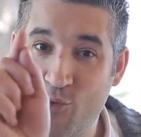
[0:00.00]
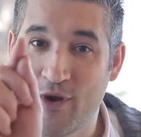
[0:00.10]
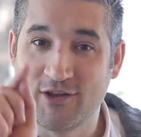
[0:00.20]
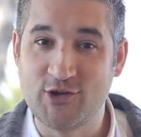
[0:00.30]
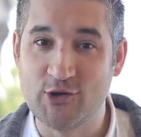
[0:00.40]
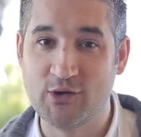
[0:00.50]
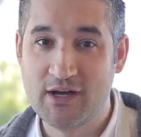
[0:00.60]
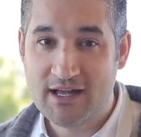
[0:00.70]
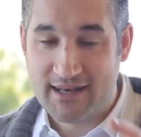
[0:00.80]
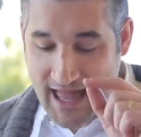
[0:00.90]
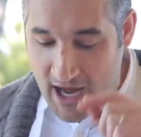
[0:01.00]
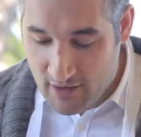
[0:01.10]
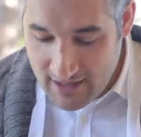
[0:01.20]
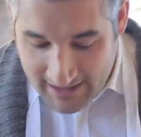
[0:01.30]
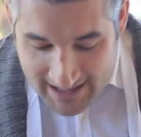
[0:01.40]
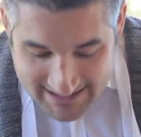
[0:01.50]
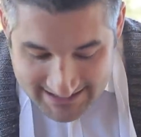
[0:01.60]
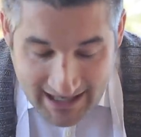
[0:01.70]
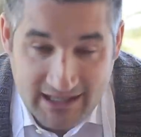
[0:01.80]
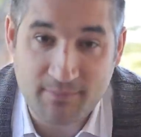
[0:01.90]
with you. Now, let's
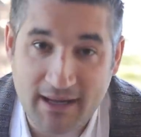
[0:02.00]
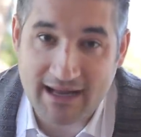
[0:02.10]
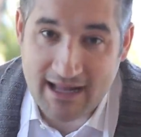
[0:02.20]
start by